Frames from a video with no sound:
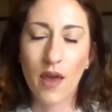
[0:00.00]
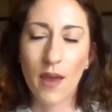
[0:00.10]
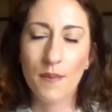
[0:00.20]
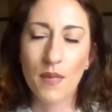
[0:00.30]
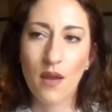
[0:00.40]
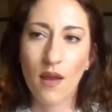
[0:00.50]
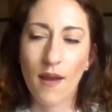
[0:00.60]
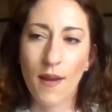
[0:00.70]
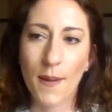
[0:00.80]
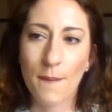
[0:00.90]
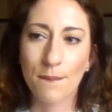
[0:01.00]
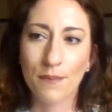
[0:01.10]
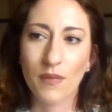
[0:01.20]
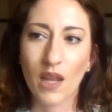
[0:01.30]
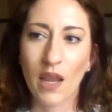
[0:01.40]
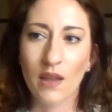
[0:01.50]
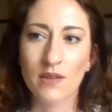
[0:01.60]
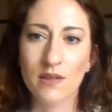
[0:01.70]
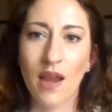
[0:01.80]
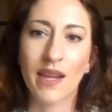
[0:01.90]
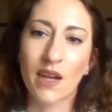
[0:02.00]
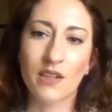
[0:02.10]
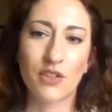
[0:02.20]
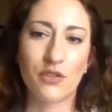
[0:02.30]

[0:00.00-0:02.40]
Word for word: them. Um, and again,